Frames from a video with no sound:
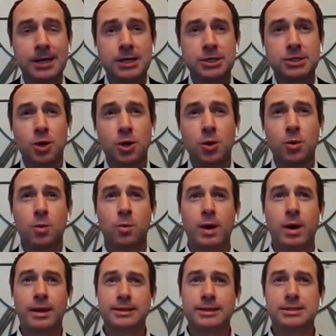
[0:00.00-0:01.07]
So
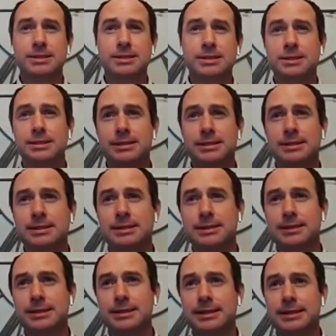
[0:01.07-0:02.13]
while it's
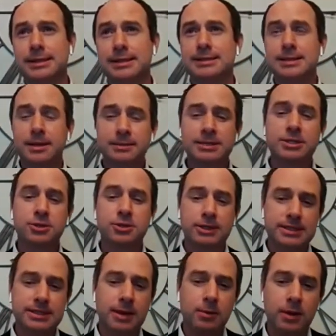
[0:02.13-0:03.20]
in some sense, you
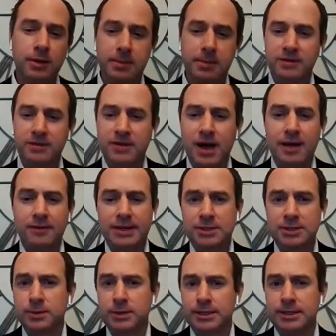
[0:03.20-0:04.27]
could say, well, the Big Five,
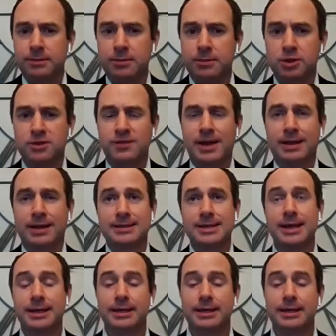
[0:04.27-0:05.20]
that's really the most valid set.